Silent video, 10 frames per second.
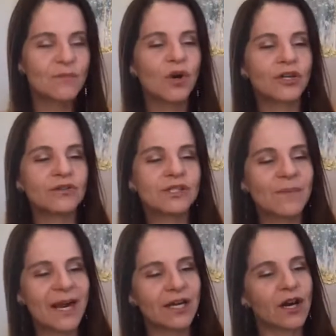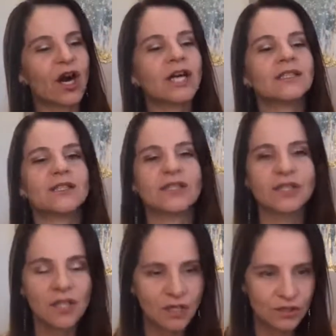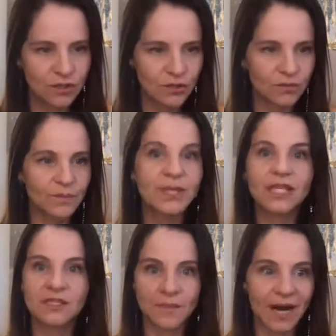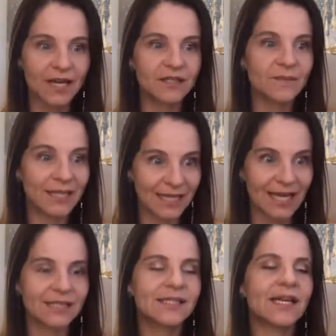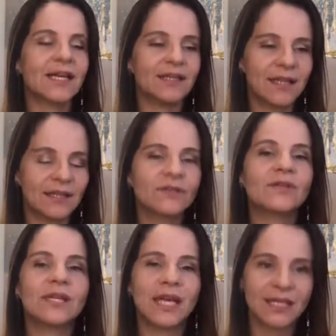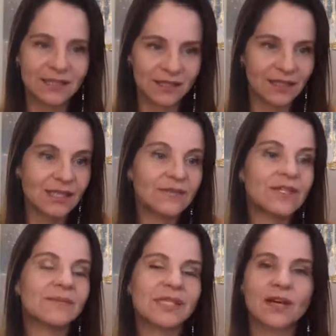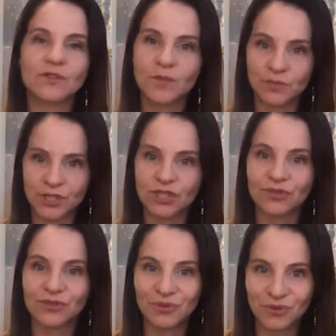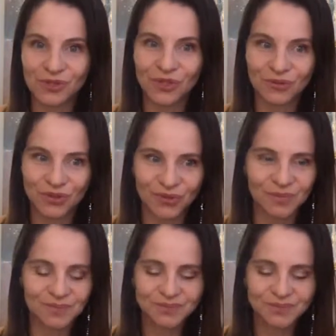the more you inspire others to be inspired by that and create and give themselves permission to do so too.